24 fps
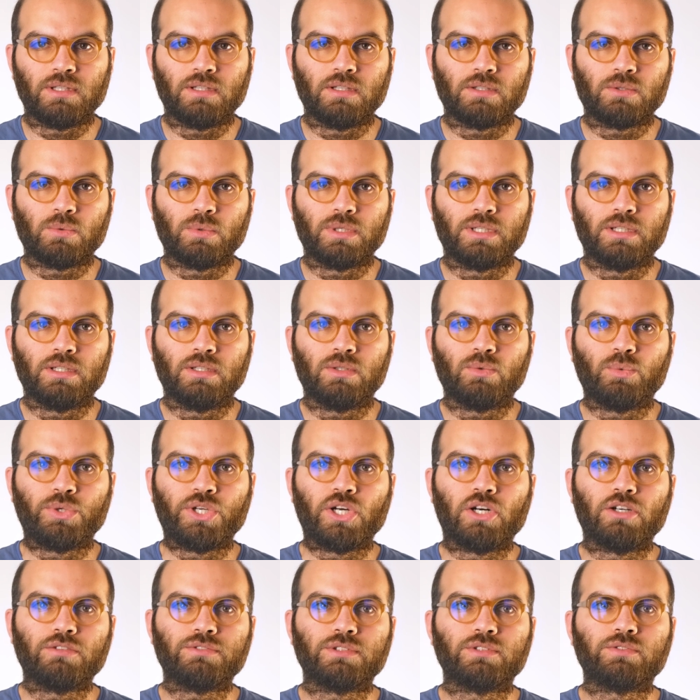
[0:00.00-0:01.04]
that we're in, we
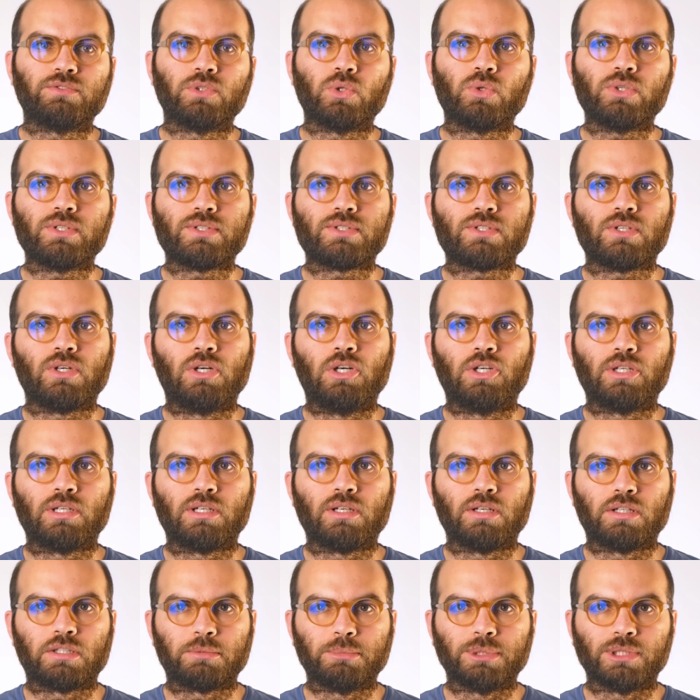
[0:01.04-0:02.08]
often focus on
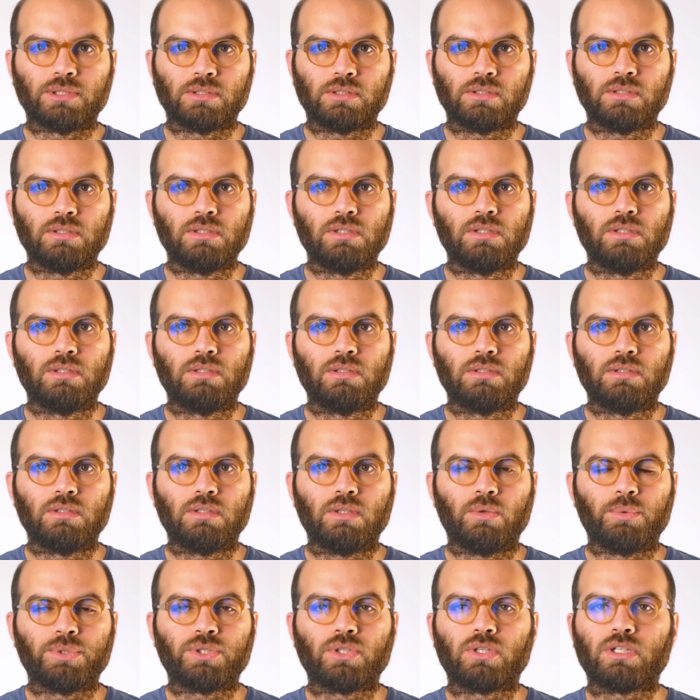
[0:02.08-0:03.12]
carbon.
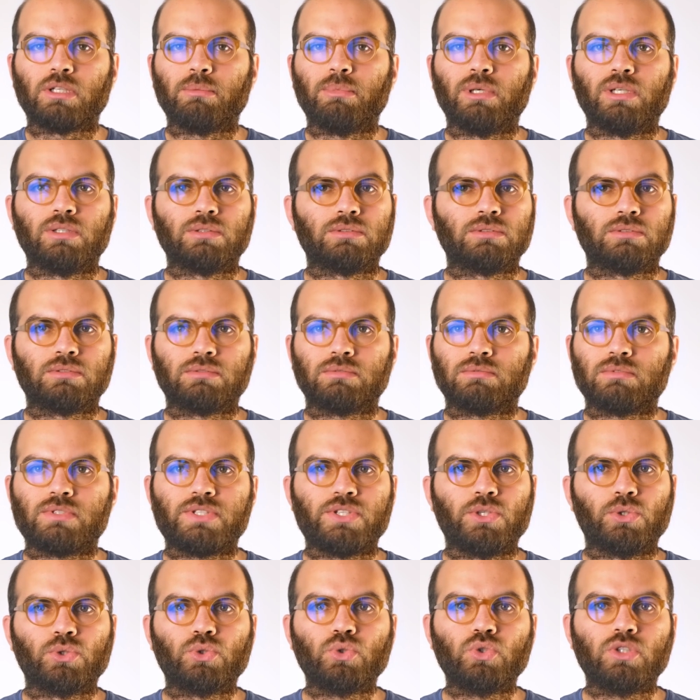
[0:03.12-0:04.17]
We talk about
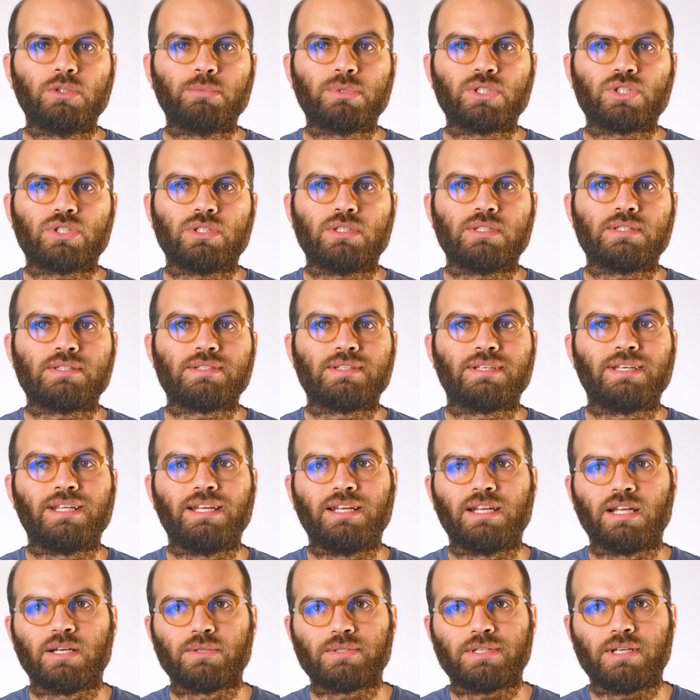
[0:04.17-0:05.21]
CO2 emissions and
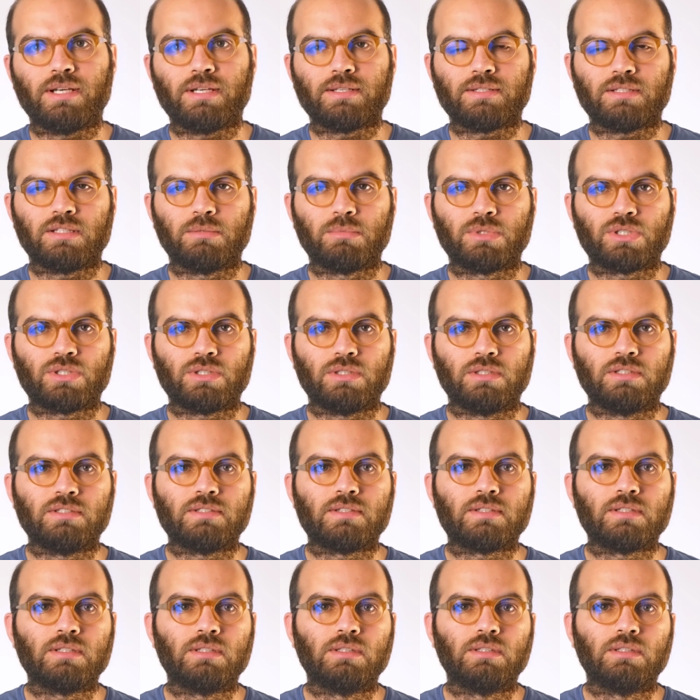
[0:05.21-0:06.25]
greenhouse gas
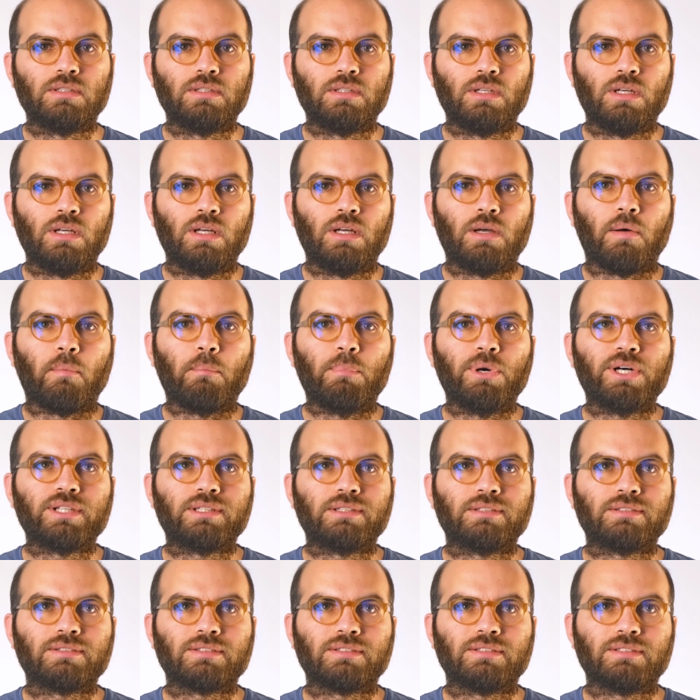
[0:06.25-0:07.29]
emissions,
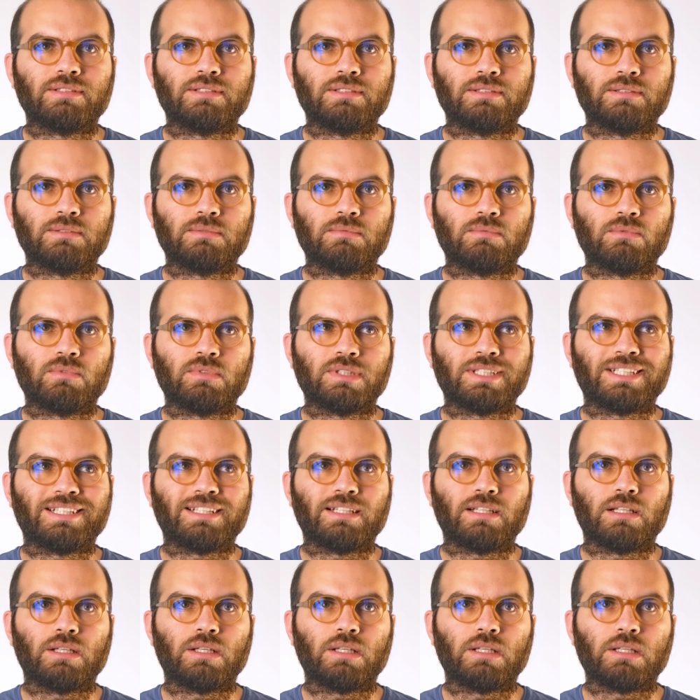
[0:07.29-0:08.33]
but
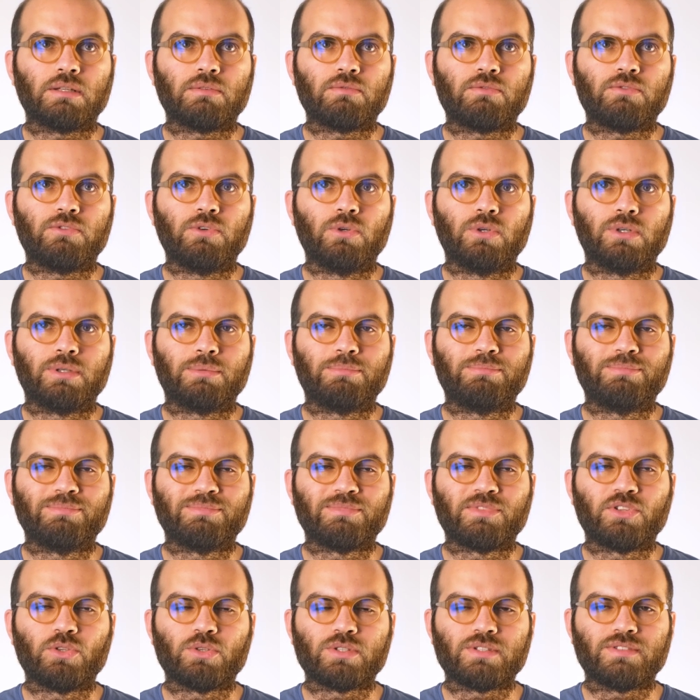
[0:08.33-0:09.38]
for
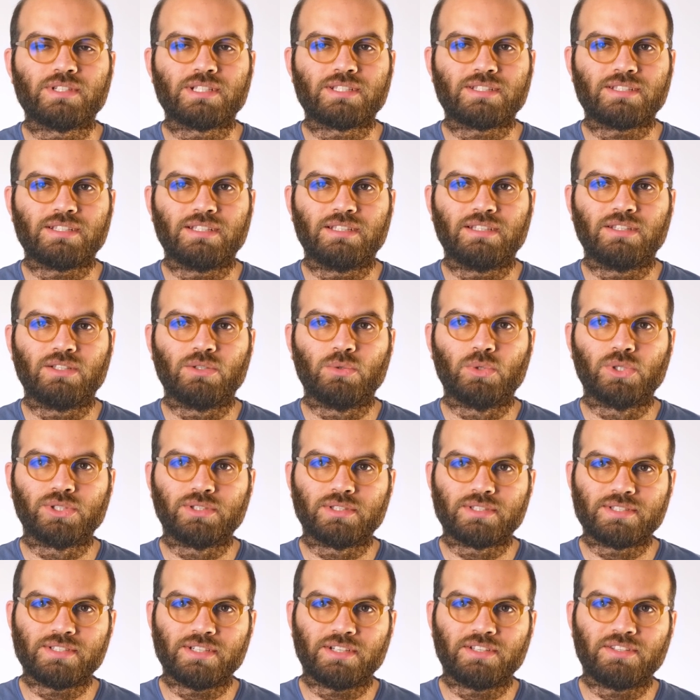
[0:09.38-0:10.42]
those of us in the water
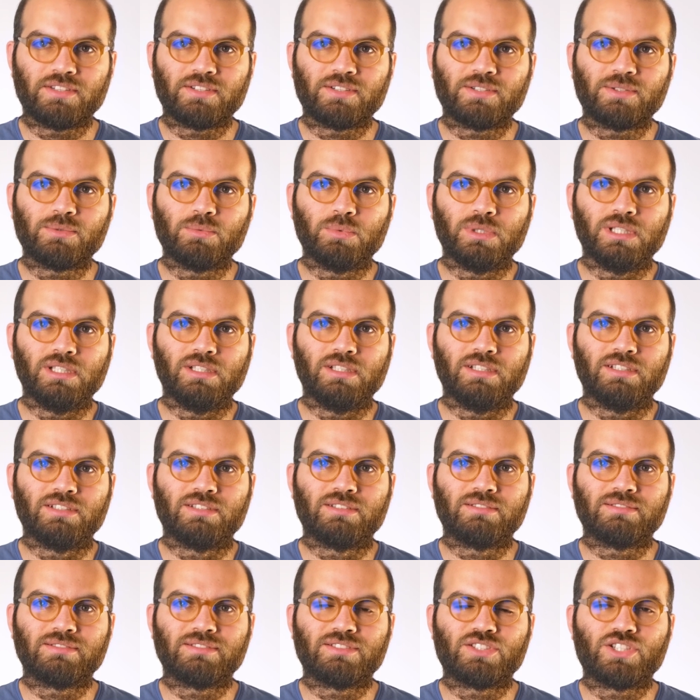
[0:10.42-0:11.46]
sector, we
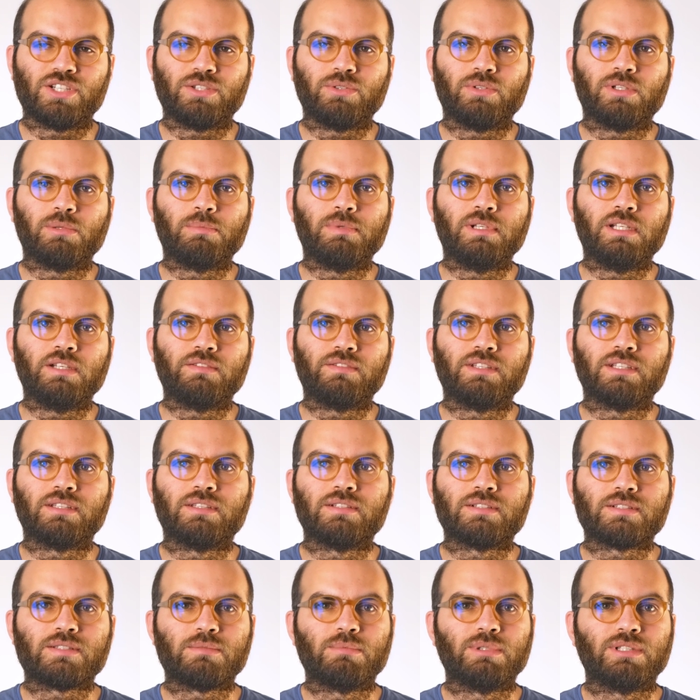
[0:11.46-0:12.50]
genuinely believe that
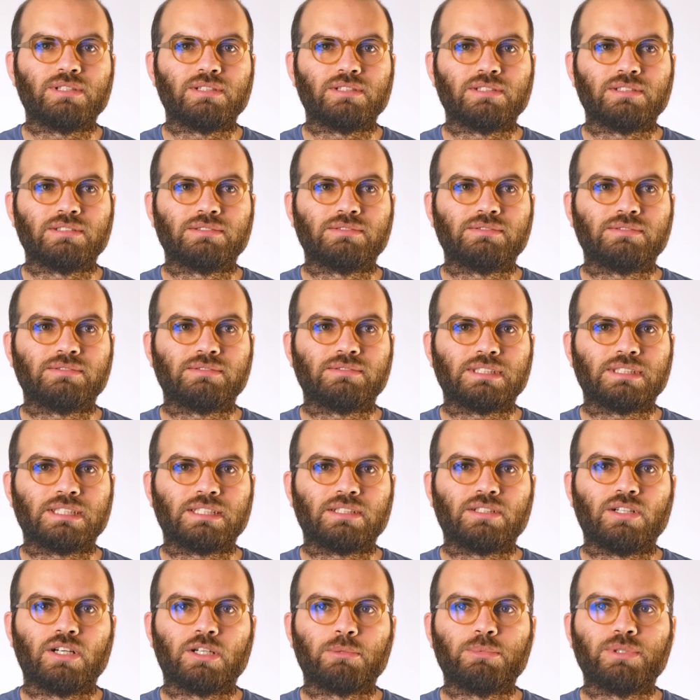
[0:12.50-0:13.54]
there's been a
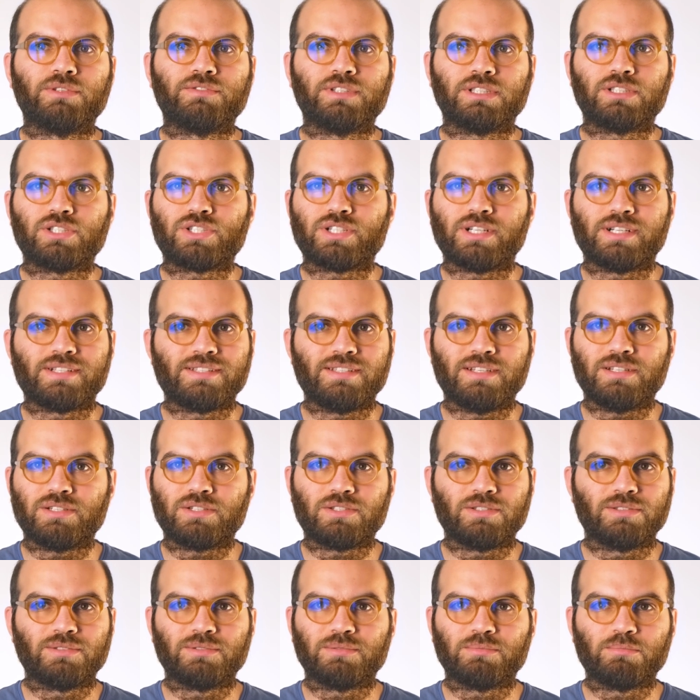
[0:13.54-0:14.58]
carbon
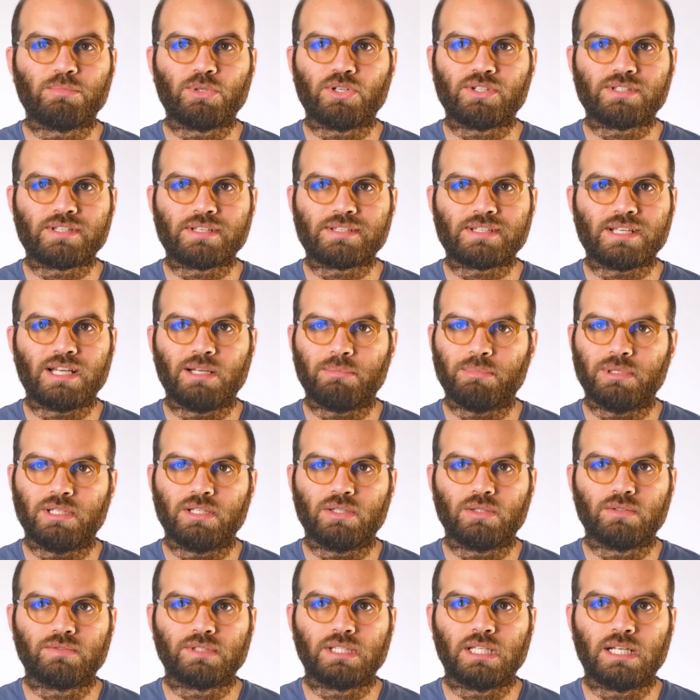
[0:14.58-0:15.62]
fetishization process happening
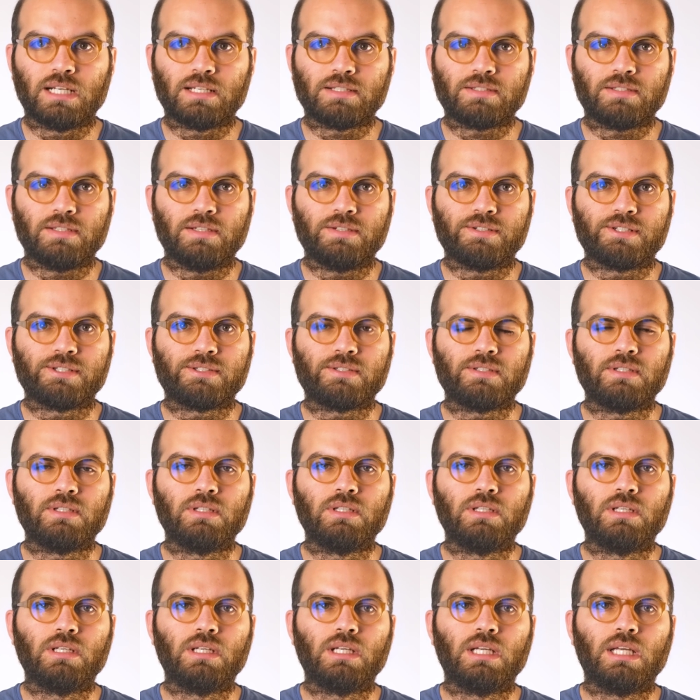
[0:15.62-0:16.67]
over the last years.
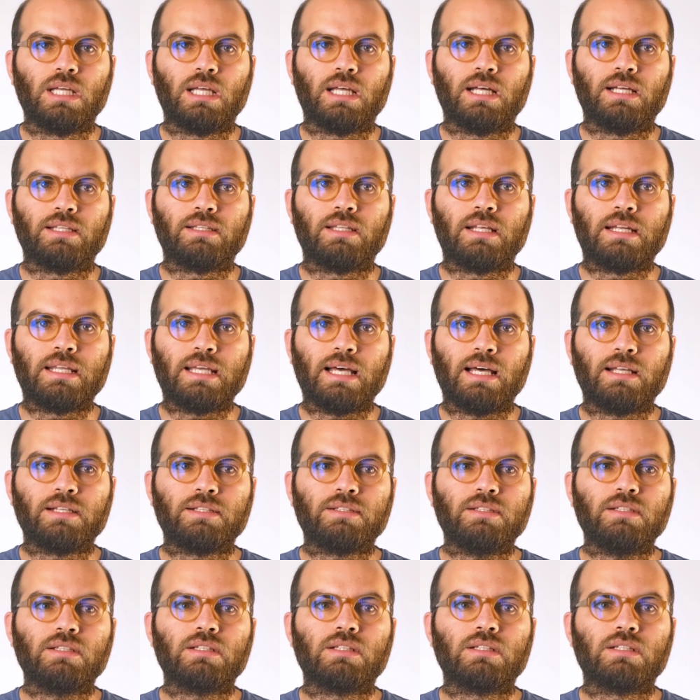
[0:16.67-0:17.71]
And the
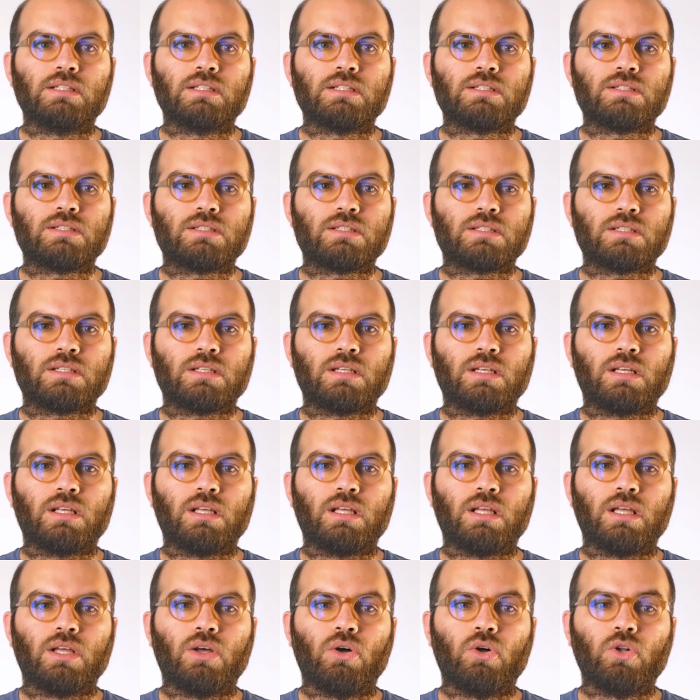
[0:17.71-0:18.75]
reality is,
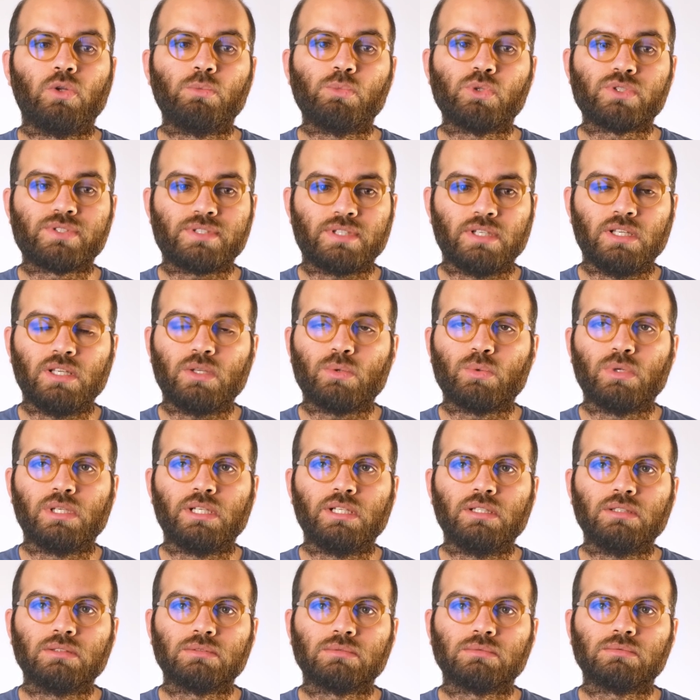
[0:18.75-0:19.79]
almost
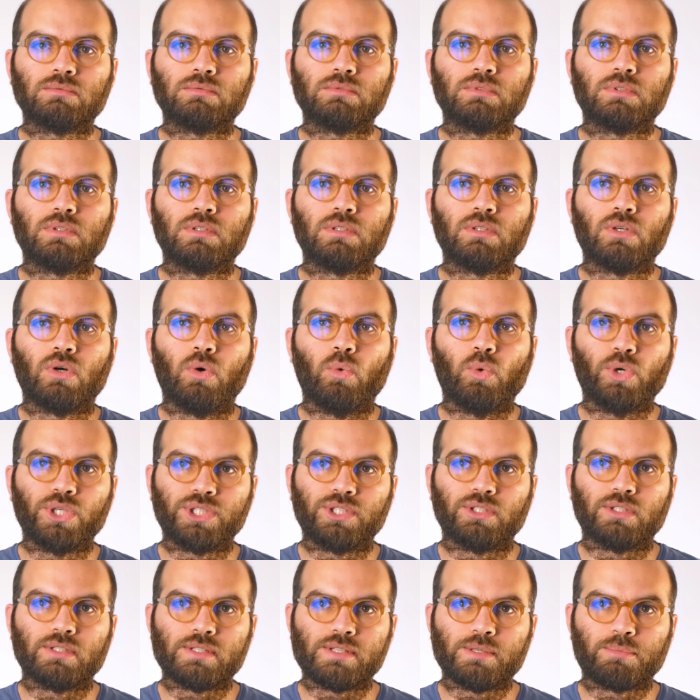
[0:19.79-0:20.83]
equally,
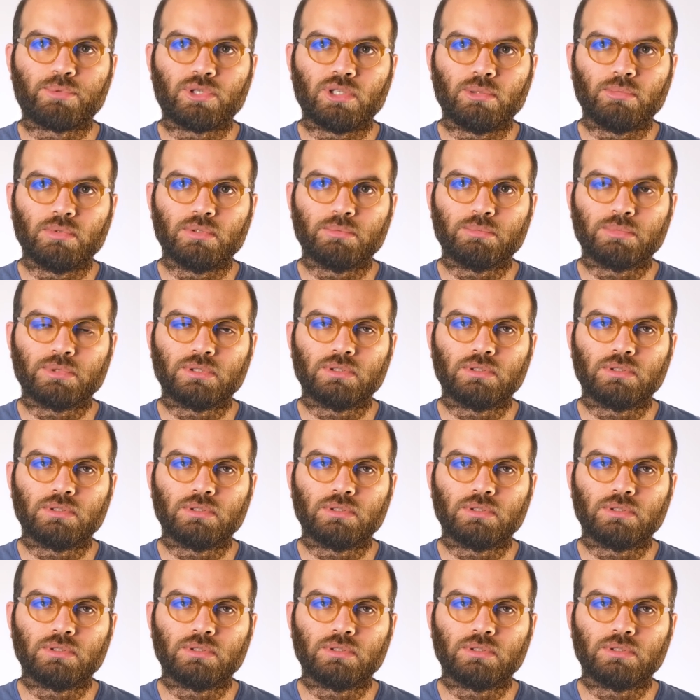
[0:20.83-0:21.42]
water is a problem.